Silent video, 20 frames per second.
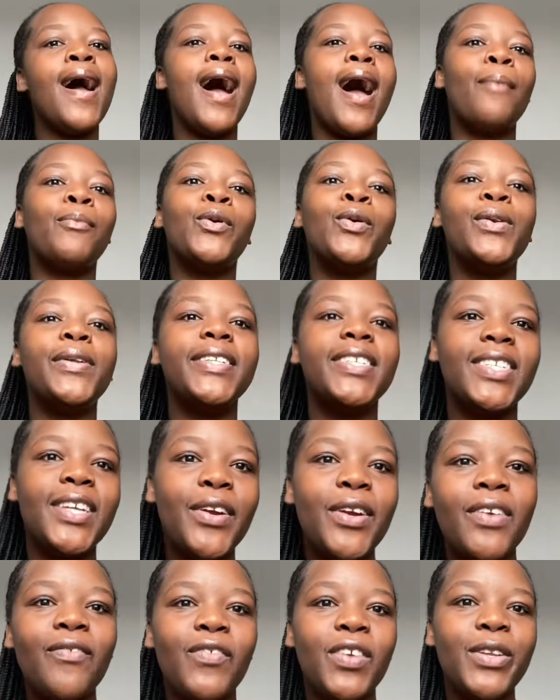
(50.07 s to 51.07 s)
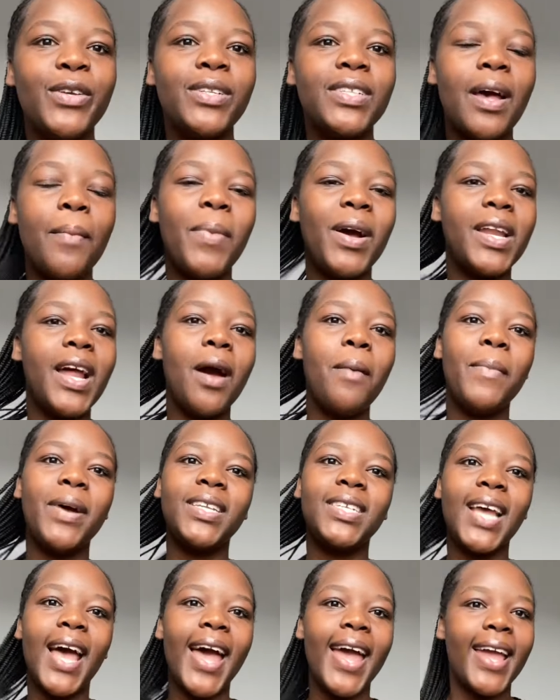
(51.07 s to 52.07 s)
I'm always sharing videos about how much
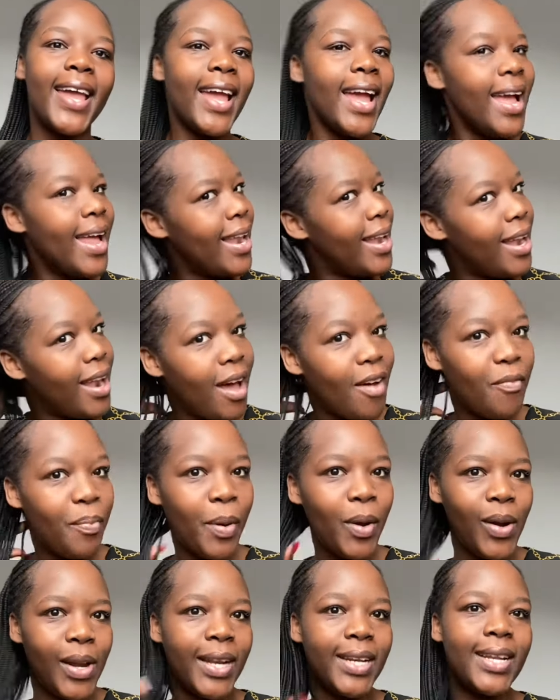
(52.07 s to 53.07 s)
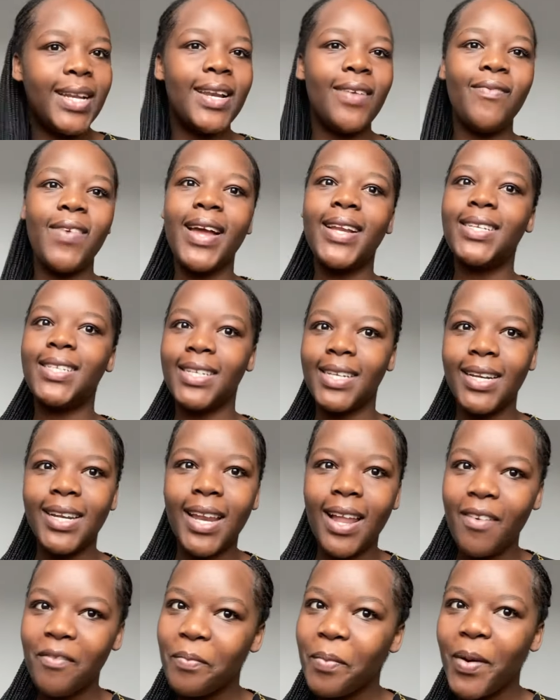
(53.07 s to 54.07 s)
I love Poland, and if I didn't
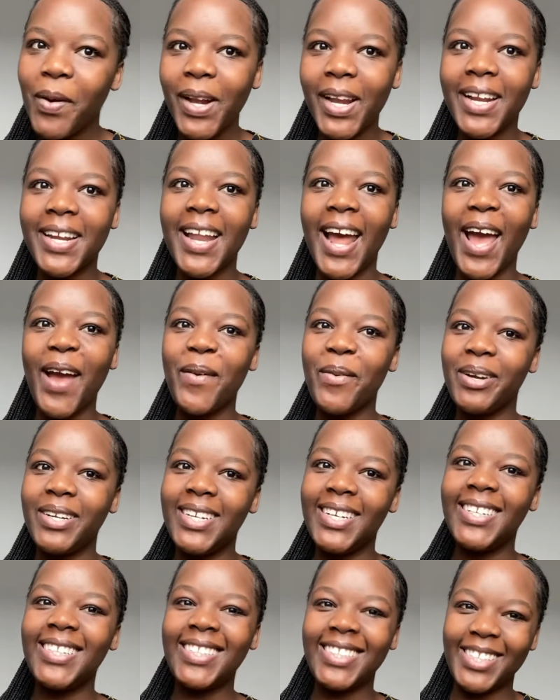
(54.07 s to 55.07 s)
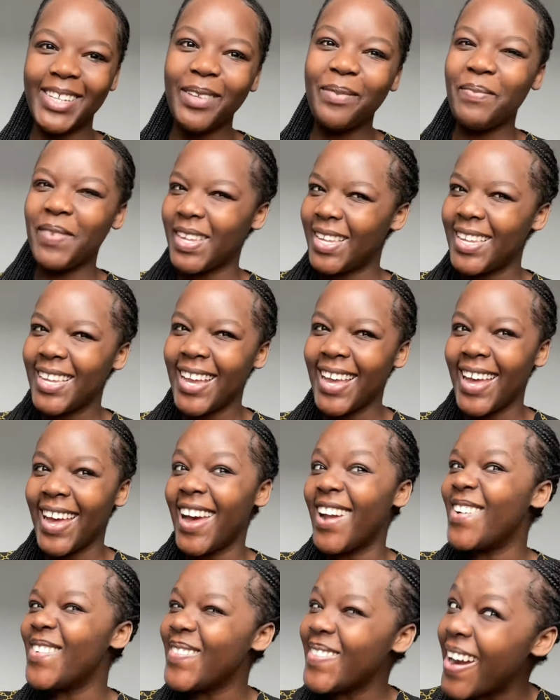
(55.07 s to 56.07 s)
love Poland, I wouldn't still be here,
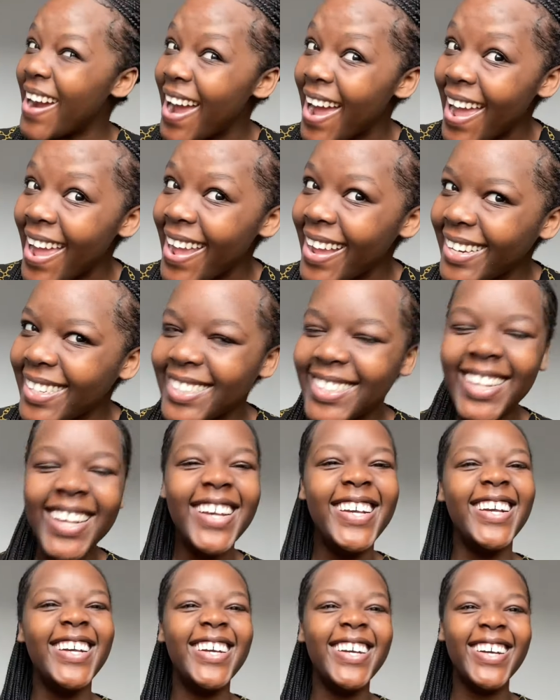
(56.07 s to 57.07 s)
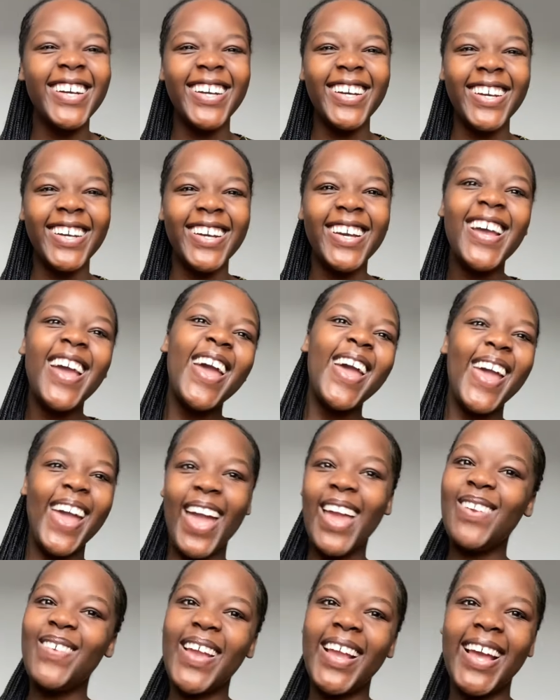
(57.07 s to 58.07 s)
right?
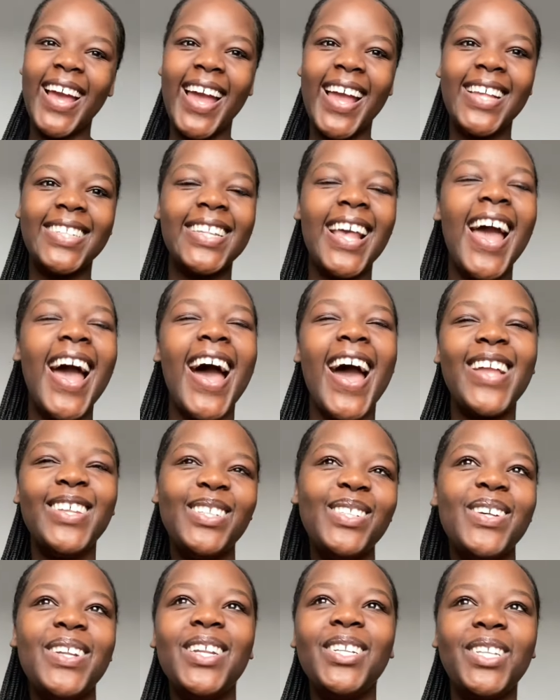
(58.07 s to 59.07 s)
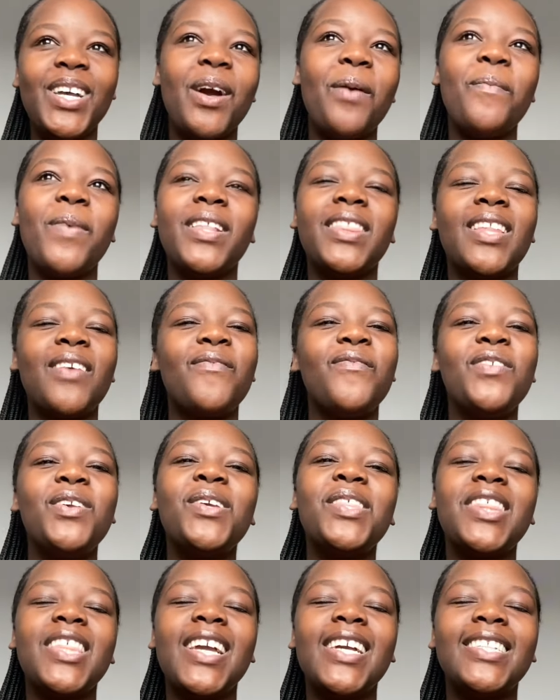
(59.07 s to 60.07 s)
Anyway, guys, I just want to talk about the
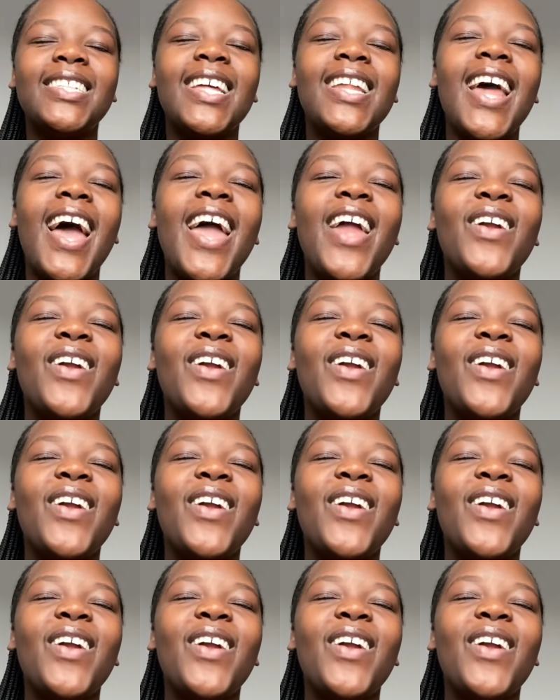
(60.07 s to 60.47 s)
few things that I